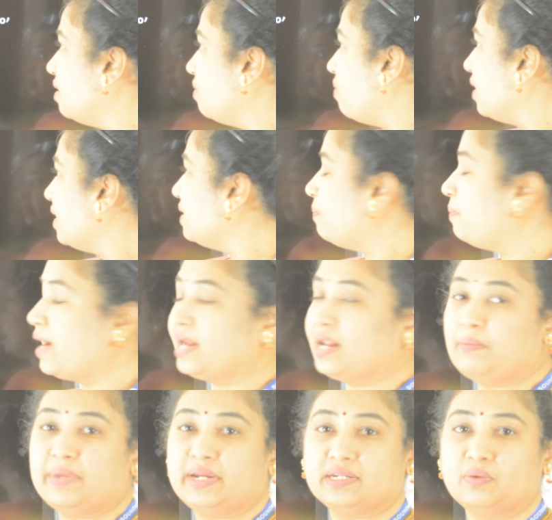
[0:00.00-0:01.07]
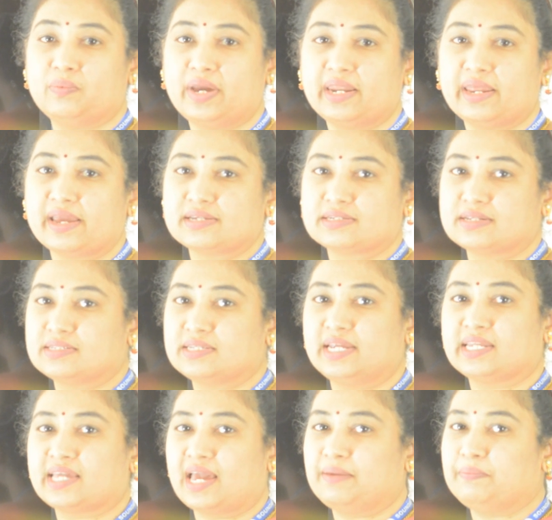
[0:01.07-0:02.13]
What are the parameter variations?
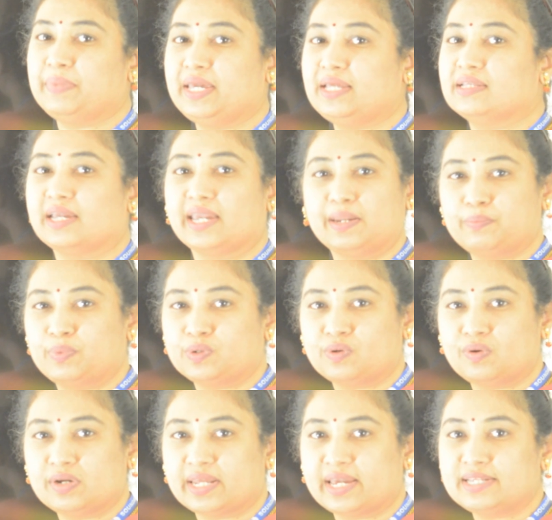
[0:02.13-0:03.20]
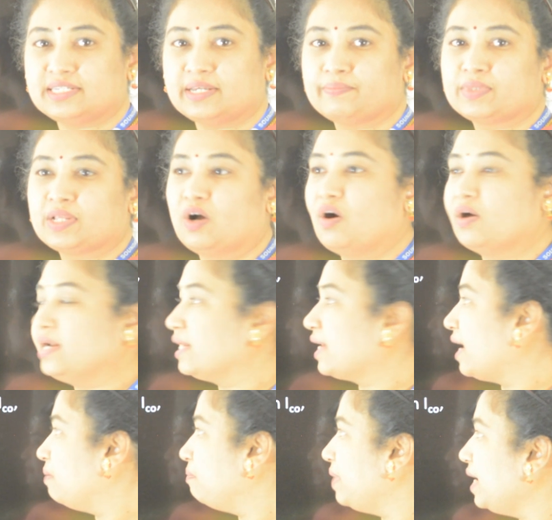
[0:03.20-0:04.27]
It can be the input voltage, or it
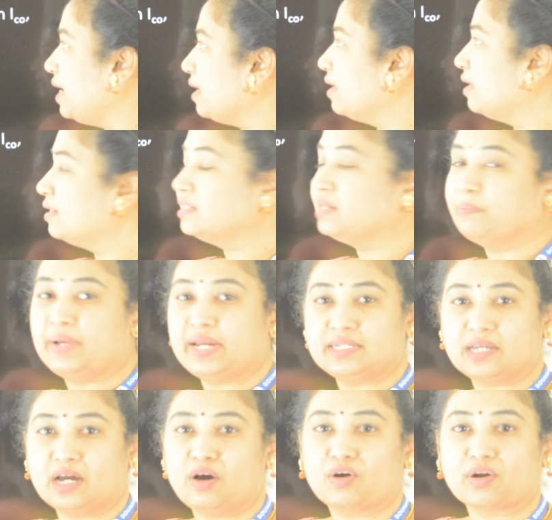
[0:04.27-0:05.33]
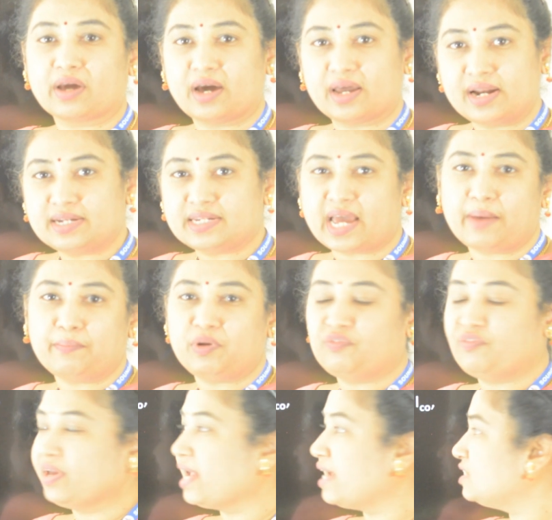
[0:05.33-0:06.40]
can be the beta or current
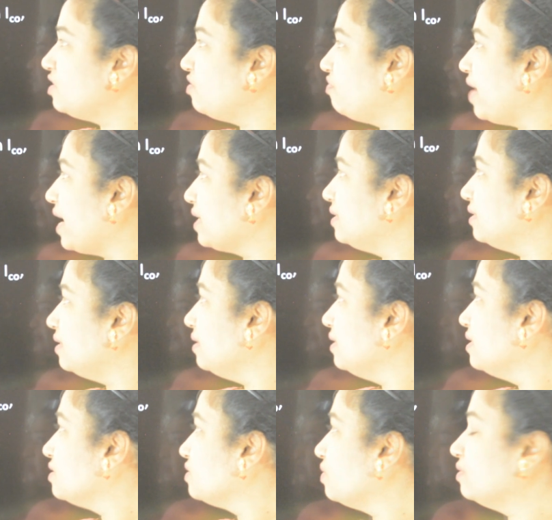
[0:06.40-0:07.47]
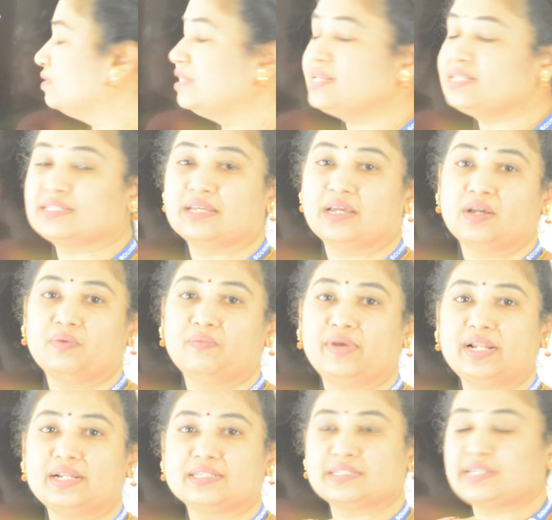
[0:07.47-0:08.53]
amplification factor. So this
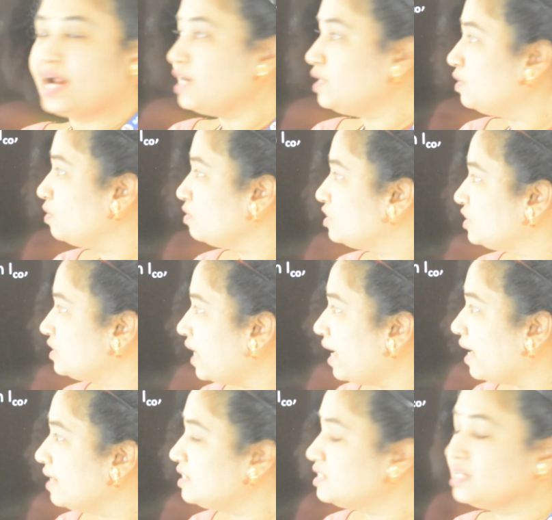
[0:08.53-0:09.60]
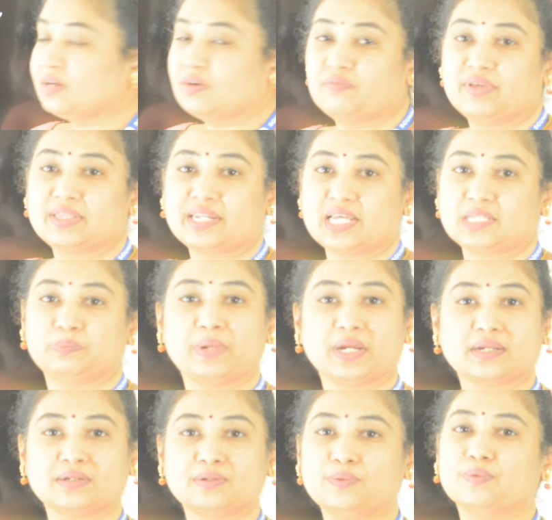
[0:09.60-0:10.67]
will start to change with
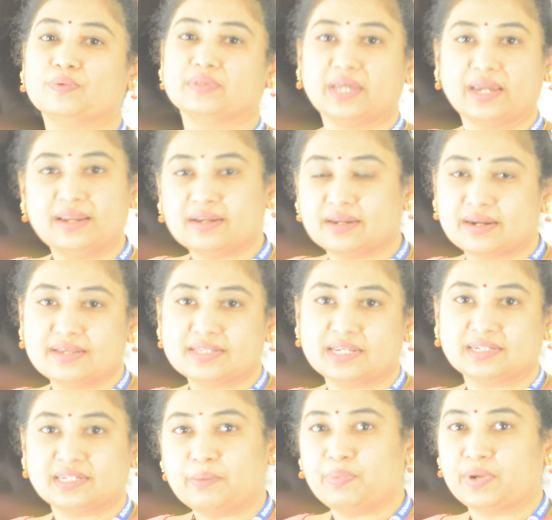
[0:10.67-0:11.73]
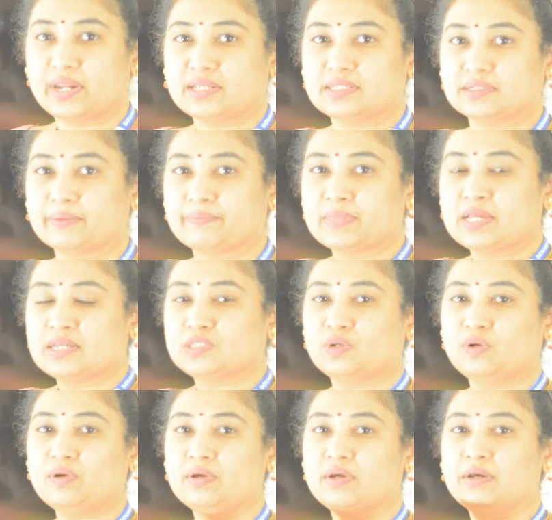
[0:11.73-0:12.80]
respect to the increase in temperature.
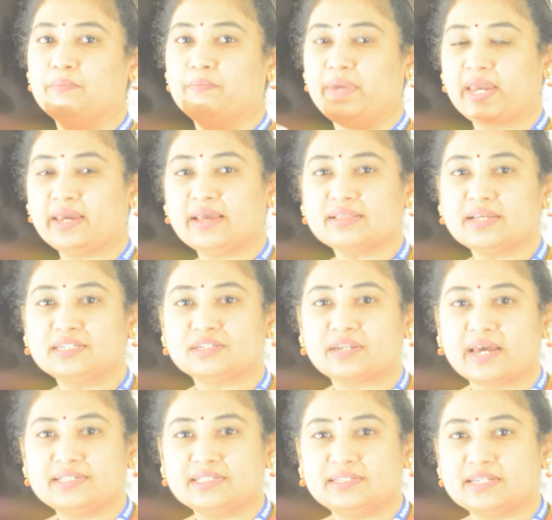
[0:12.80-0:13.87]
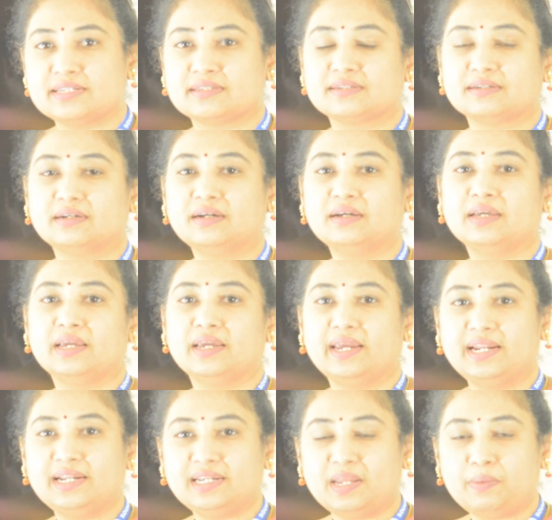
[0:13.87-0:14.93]
So making the transistor
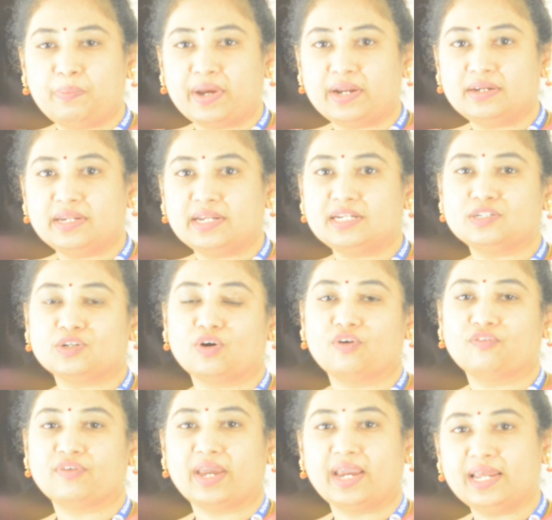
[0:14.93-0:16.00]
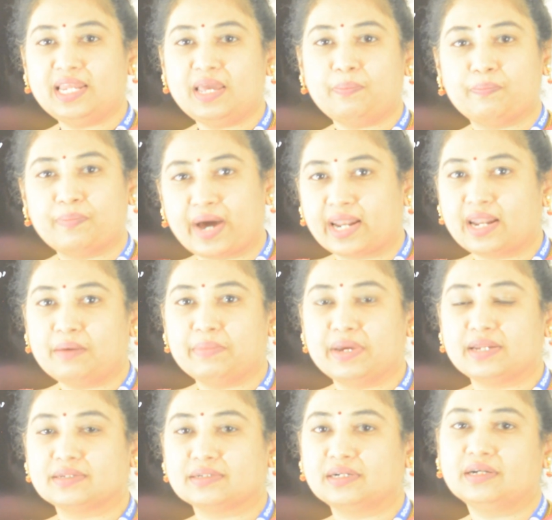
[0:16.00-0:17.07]
independent of any
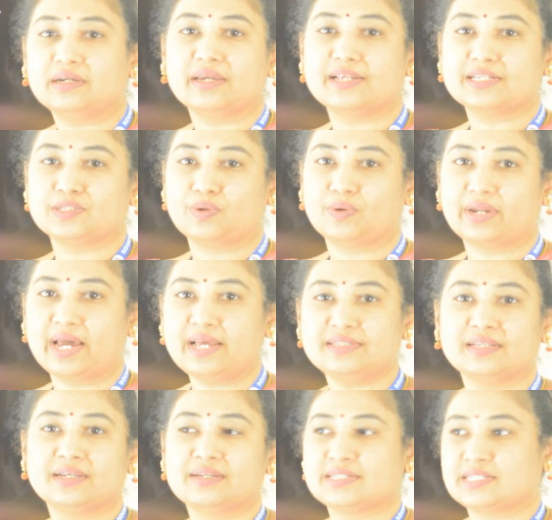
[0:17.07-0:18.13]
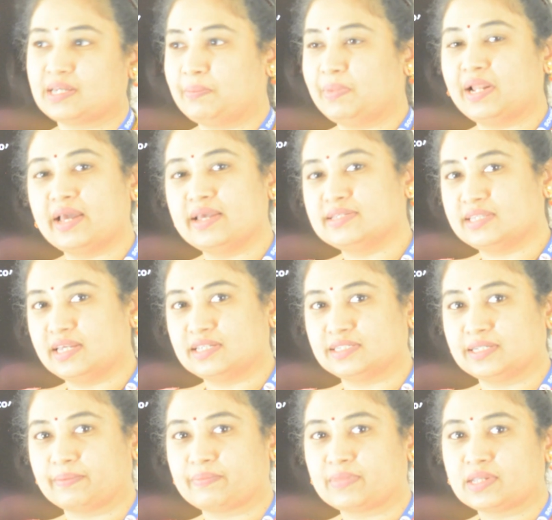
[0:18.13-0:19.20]
parameter is known as
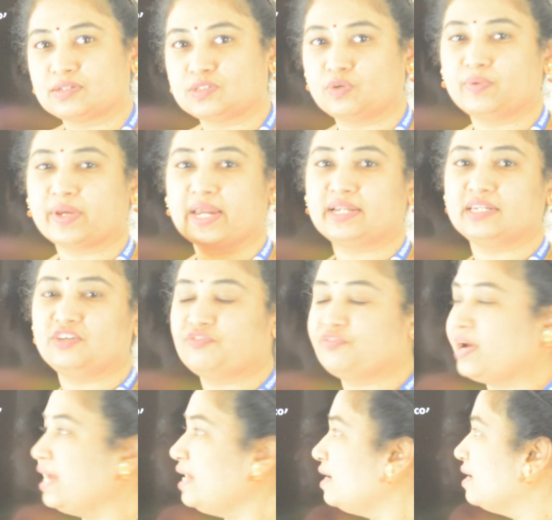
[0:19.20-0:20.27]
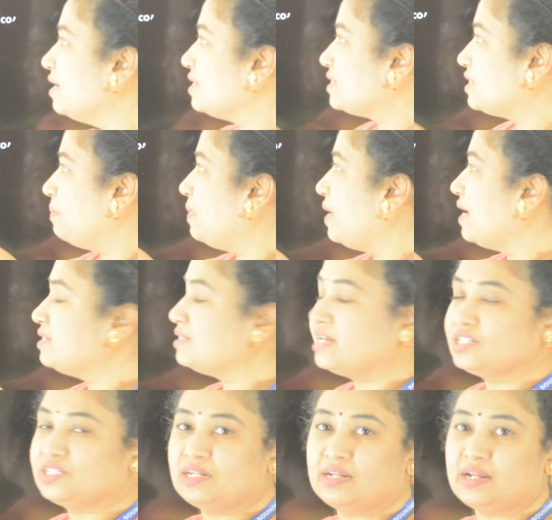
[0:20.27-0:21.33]
stabilization. So we can define
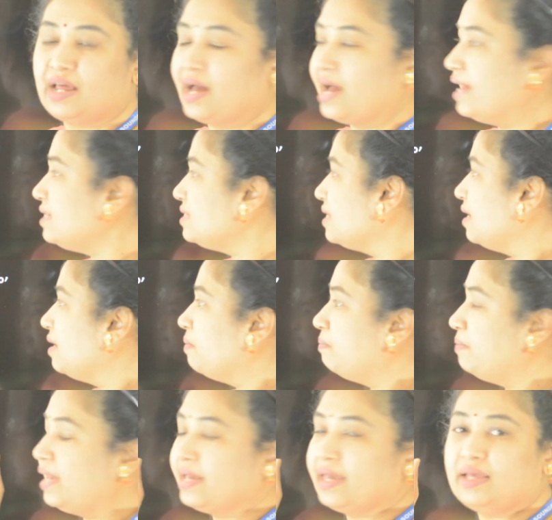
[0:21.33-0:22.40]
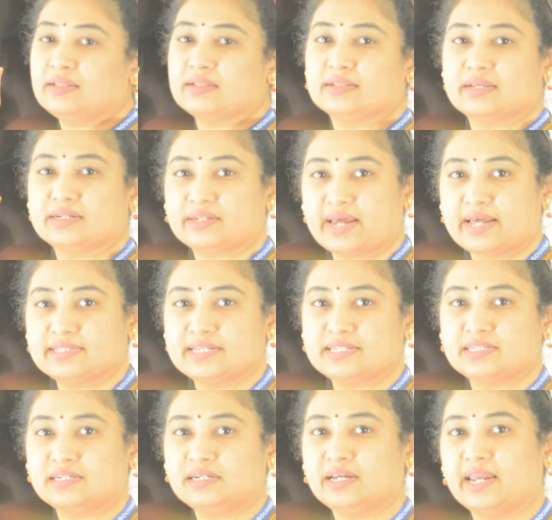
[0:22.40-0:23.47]
stabilization as making the
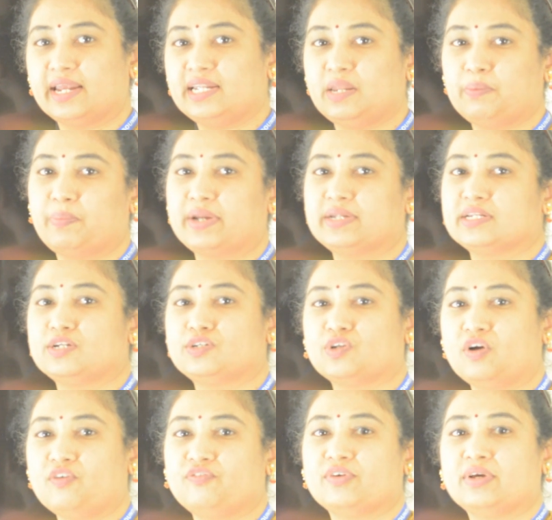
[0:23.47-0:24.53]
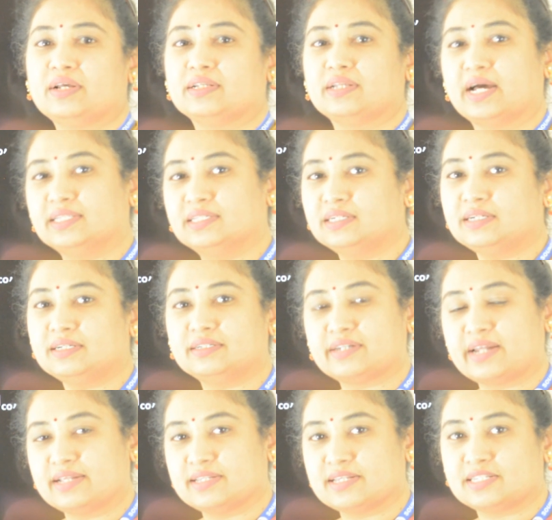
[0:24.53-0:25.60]
transistor independent of other
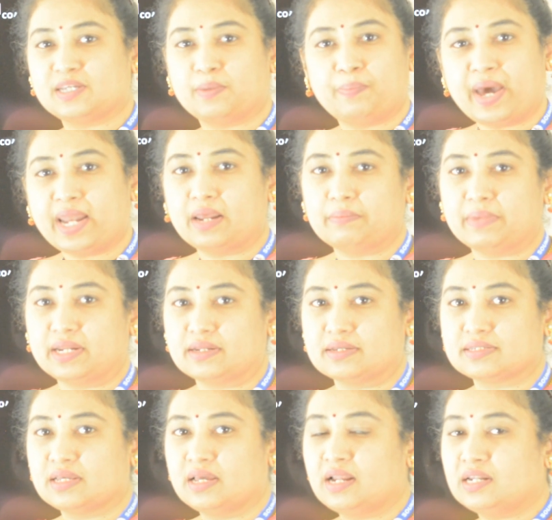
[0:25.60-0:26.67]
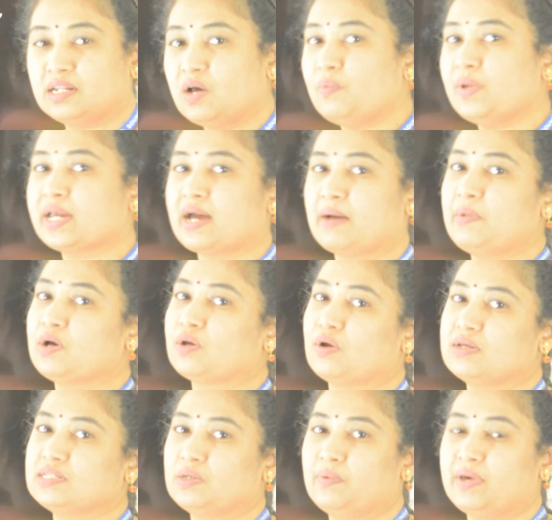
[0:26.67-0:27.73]
transistor parameters. Now we come
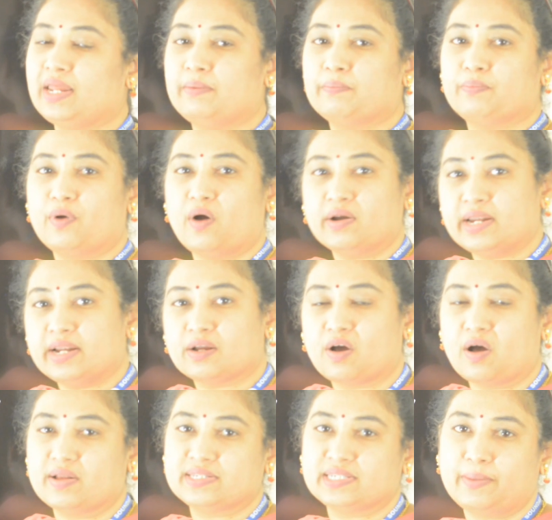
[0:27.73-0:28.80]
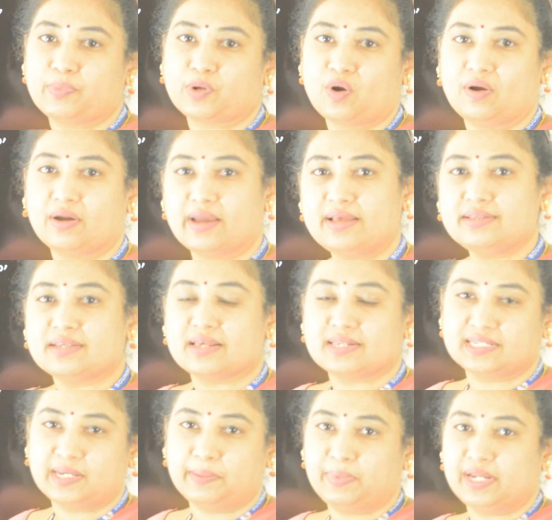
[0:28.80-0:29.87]
across a very important concept called as
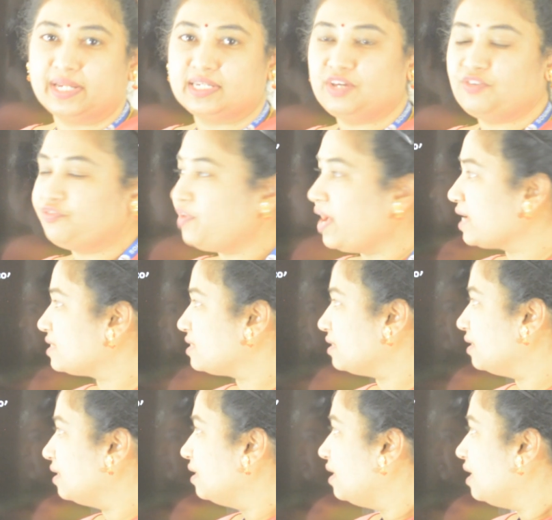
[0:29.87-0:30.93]
stability factor.